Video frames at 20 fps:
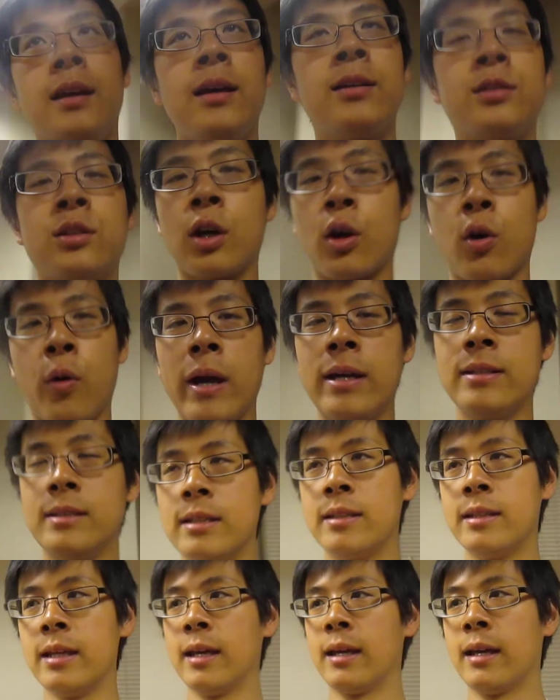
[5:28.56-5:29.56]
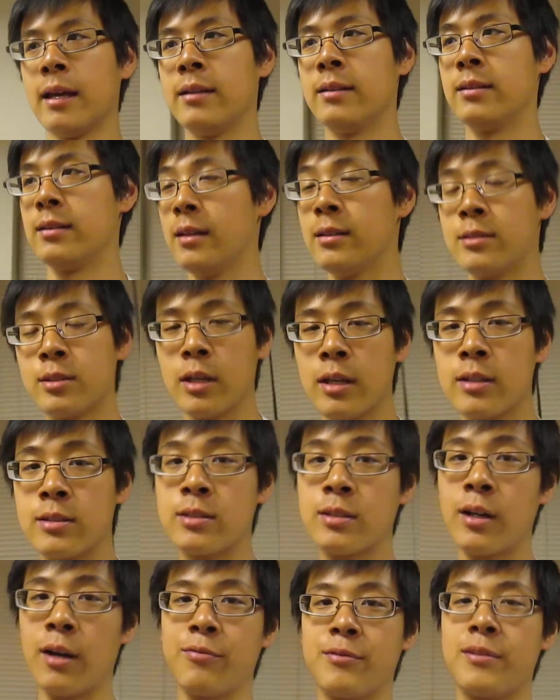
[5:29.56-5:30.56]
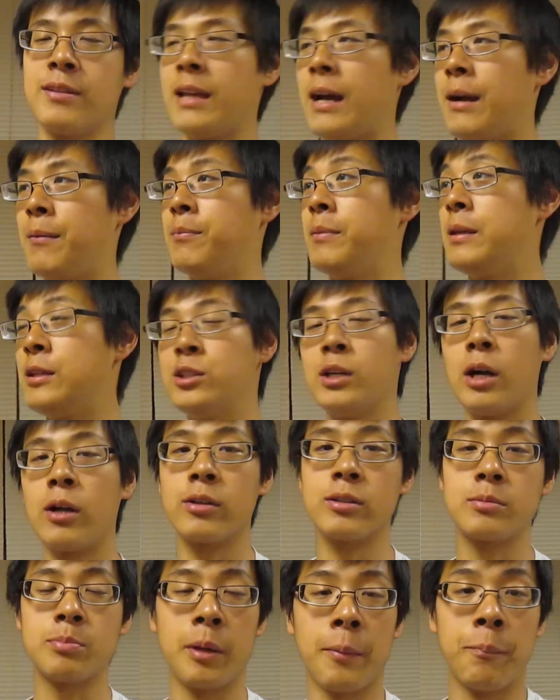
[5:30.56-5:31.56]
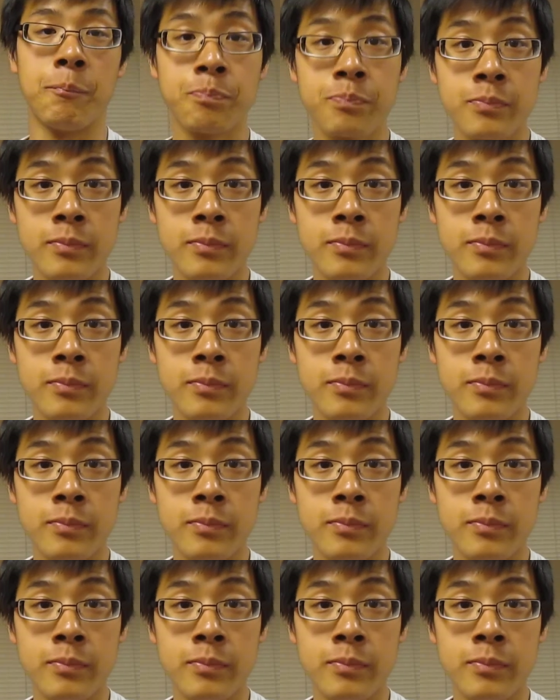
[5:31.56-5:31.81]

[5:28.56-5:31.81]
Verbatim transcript: it's a crazy thing, and it's it's tough to not be jealous, but